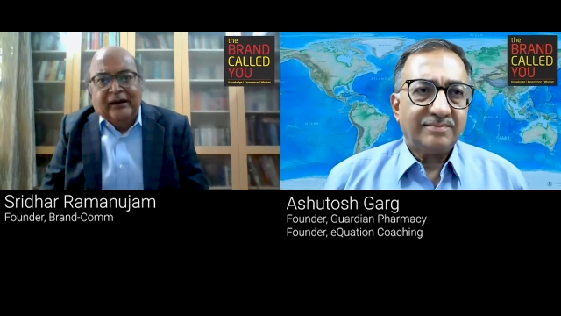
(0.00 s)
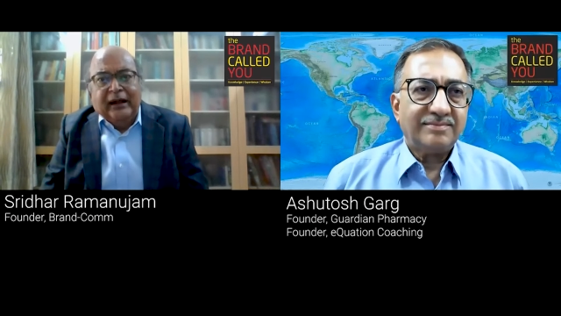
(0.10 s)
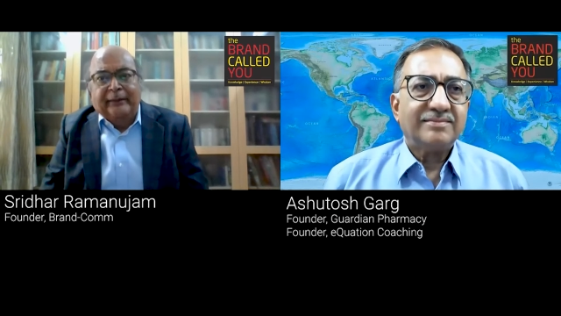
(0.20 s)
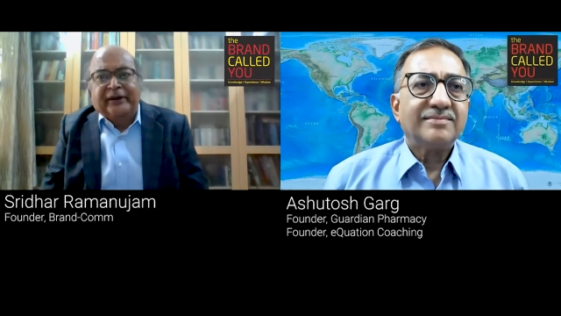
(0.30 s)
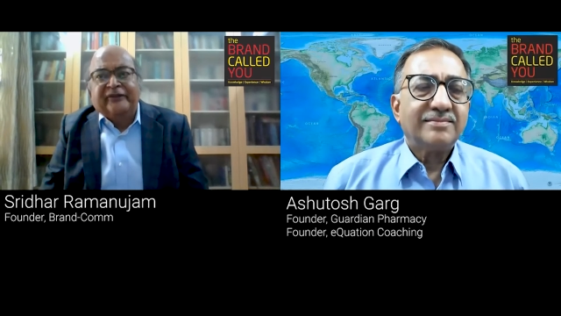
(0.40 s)

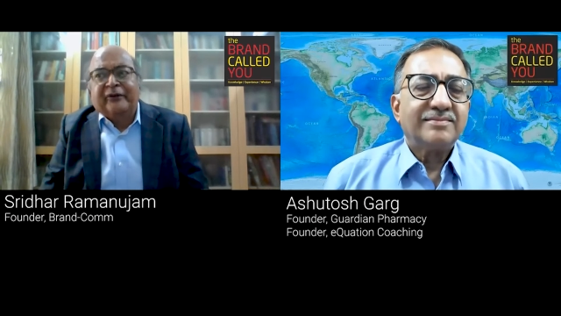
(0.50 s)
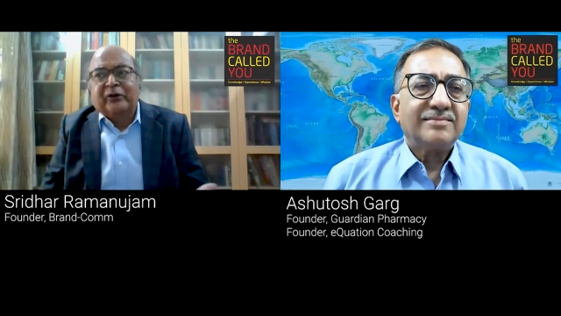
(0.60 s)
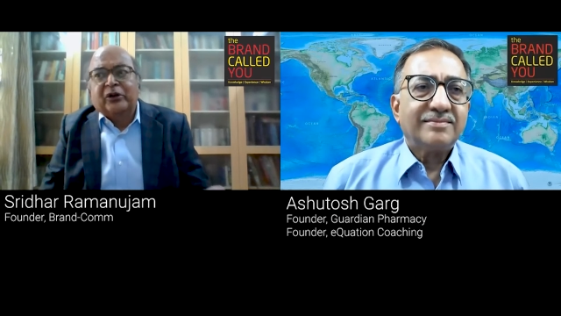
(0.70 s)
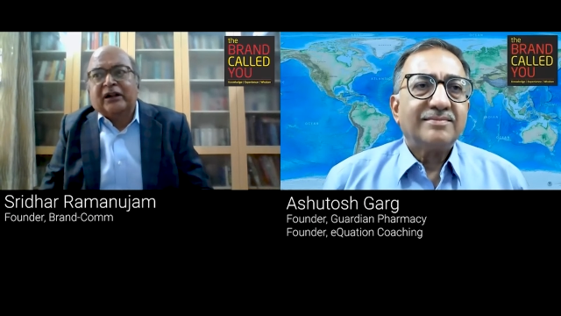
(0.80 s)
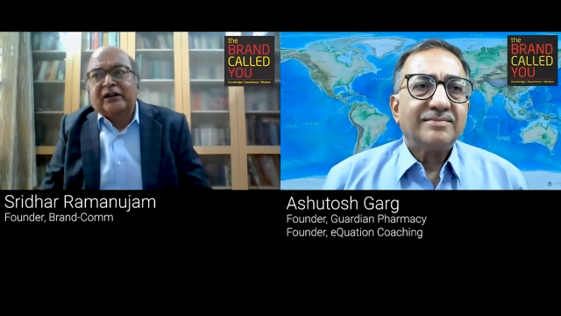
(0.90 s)
Speaker 1: I mean, if I
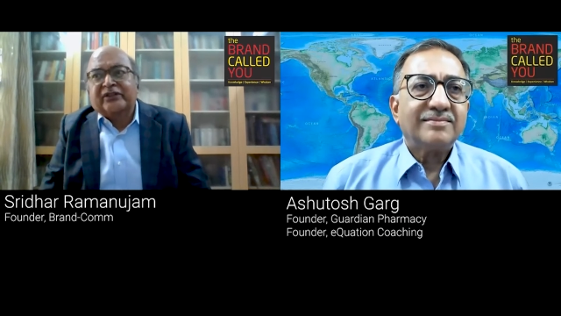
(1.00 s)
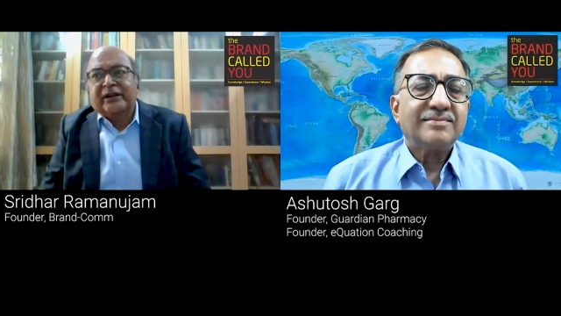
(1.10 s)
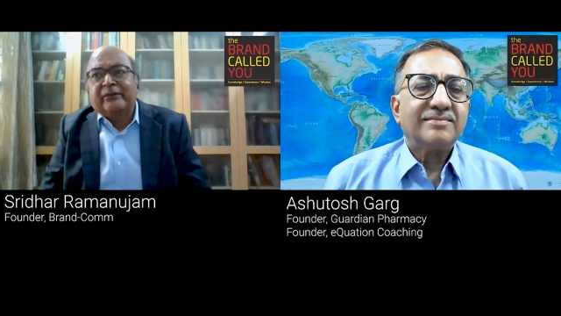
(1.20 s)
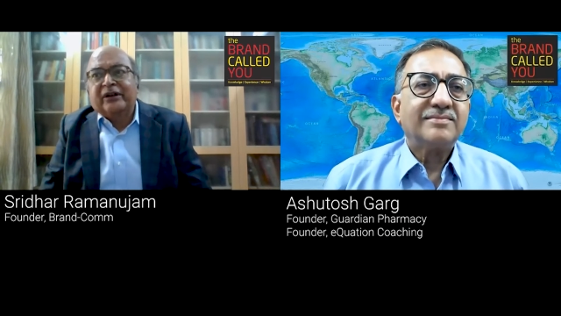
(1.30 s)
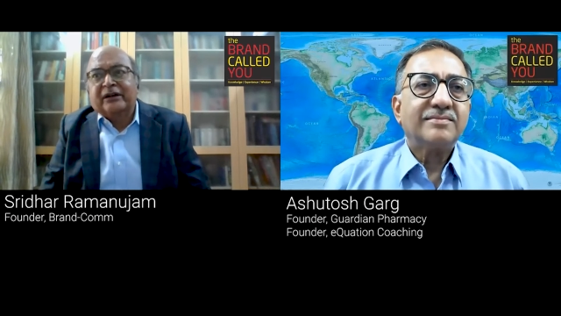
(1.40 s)
were to run a
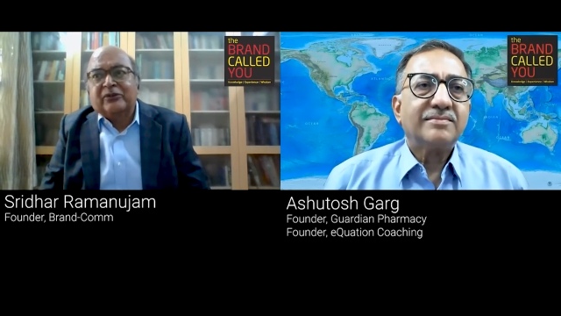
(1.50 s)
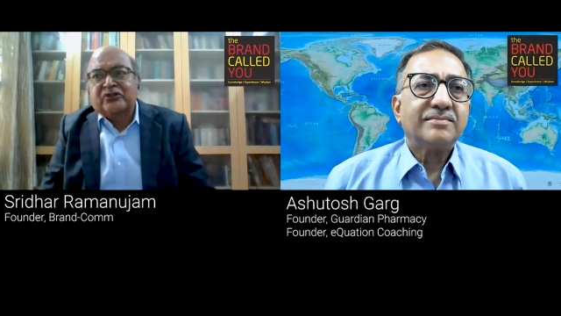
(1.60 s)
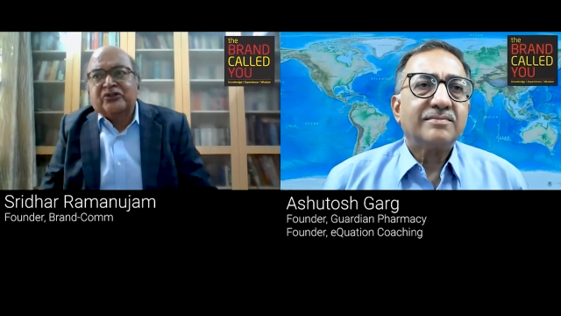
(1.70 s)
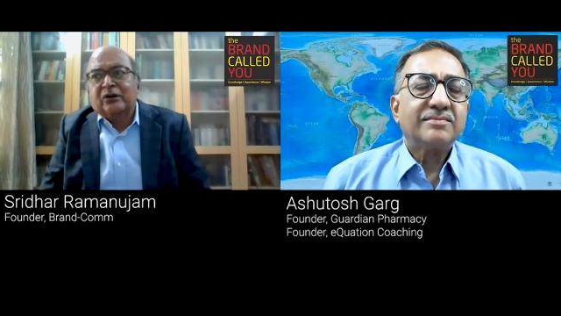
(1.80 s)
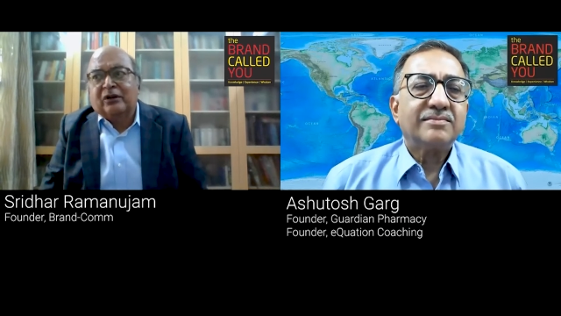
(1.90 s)
three minute
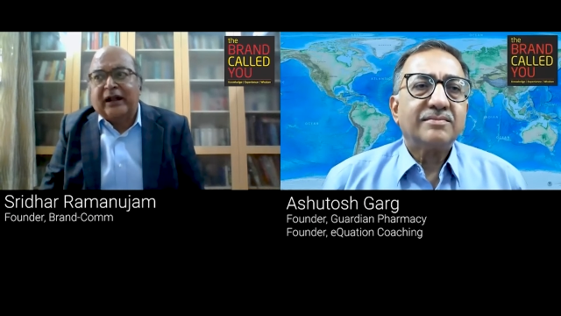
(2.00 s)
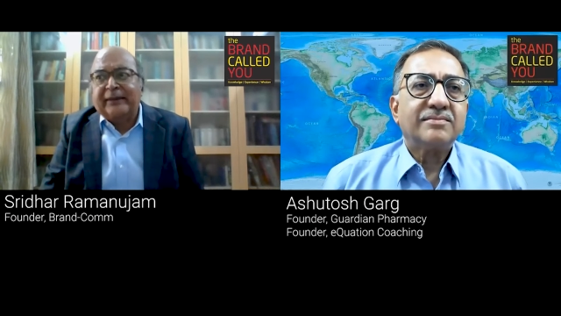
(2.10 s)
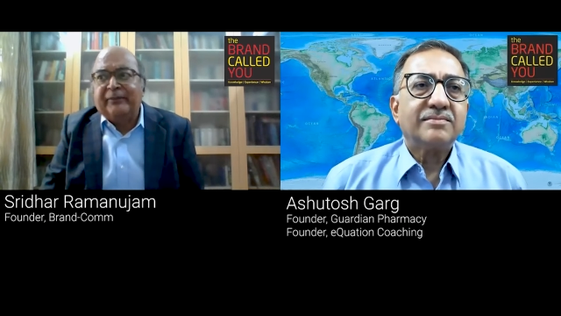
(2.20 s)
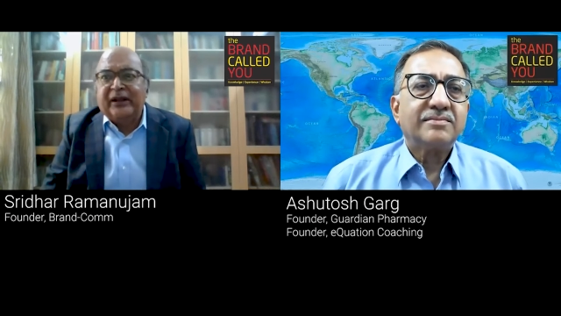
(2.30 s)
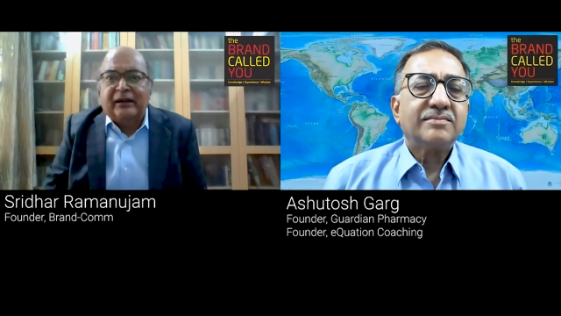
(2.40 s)
commercial on
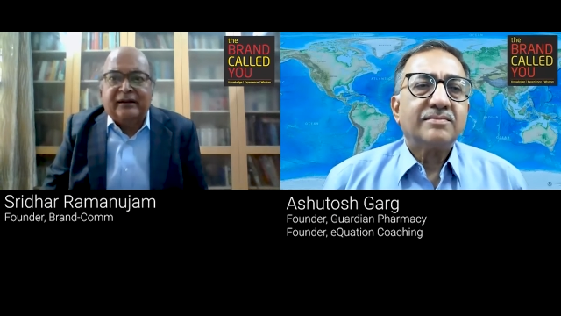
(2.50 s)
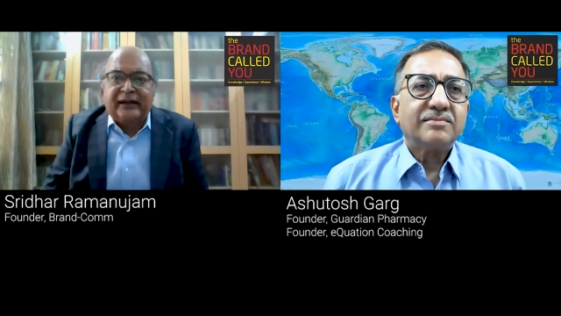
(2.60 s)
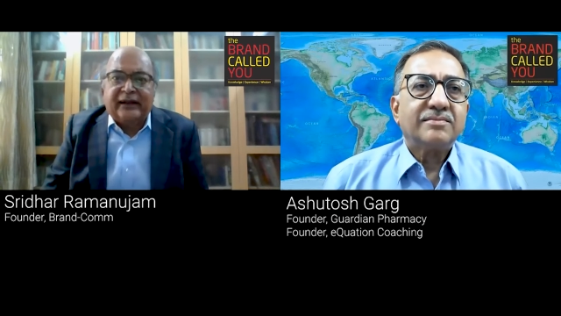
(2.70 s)
IPL,